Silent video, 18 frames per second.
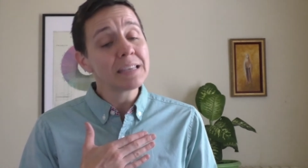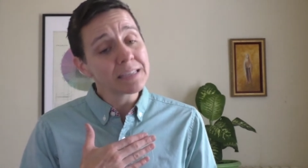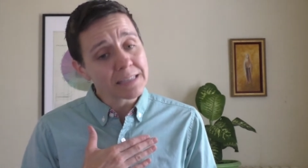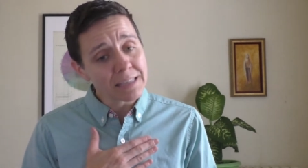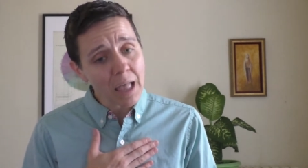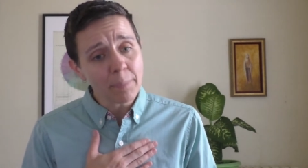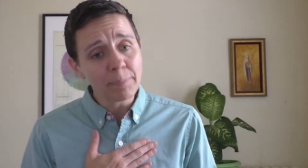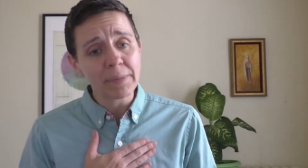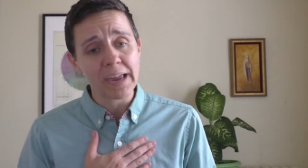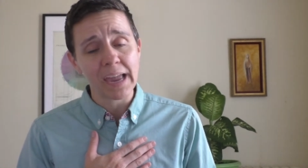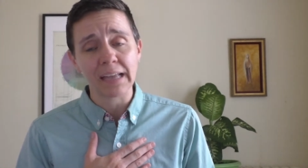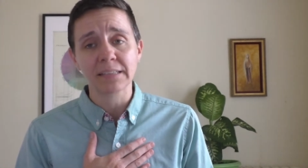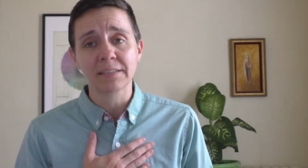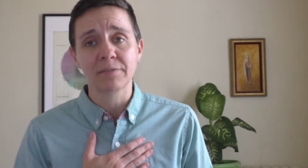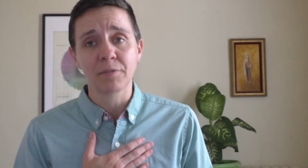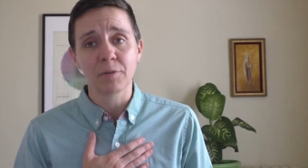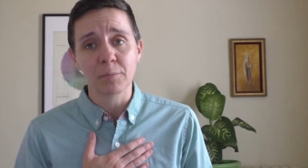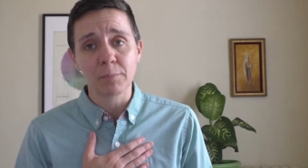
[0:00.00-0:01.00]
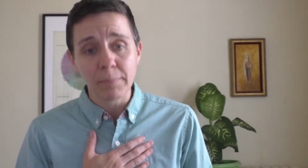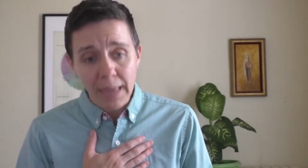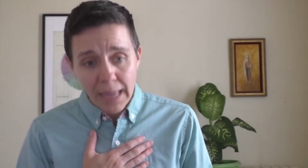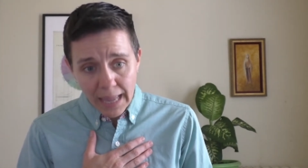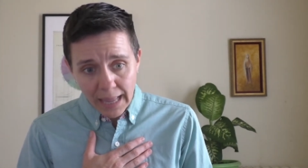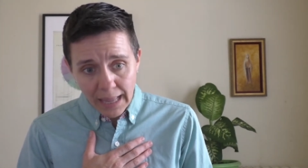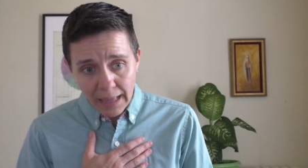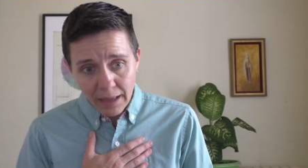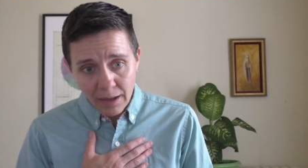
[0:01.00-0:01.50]
The subtext for
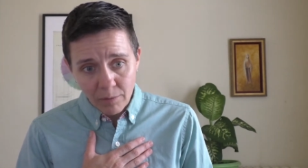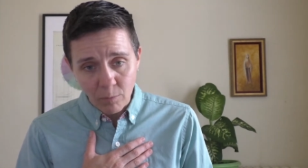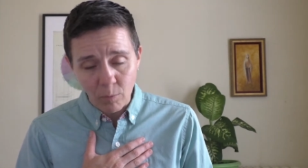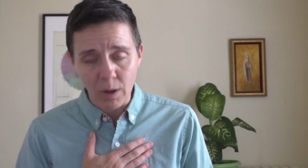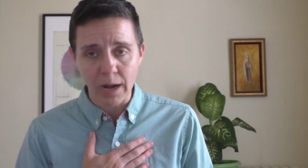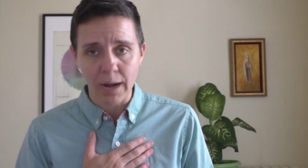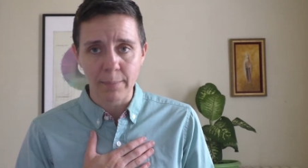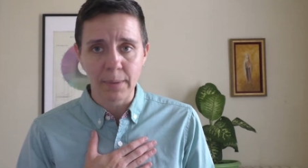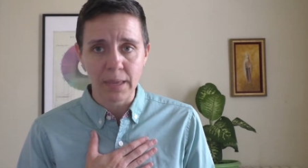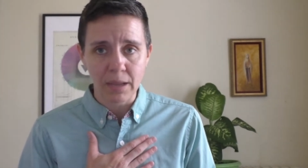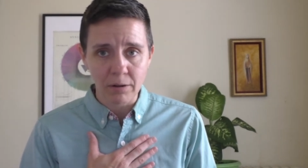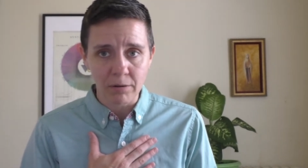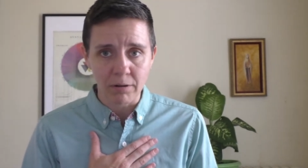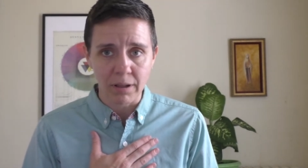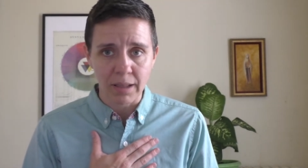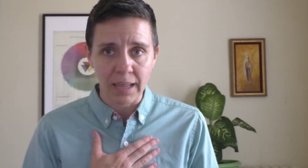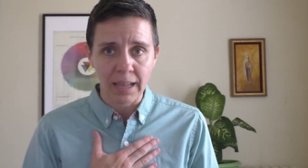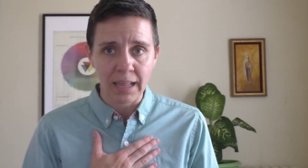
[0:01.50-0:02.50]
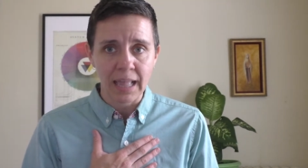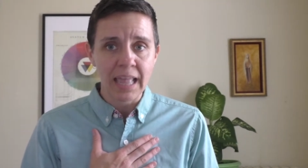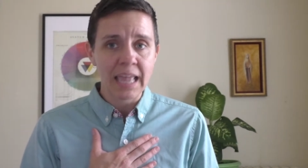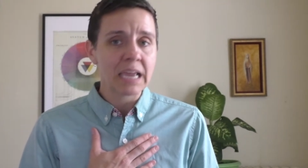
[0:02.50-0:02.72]
me, what I'm hearing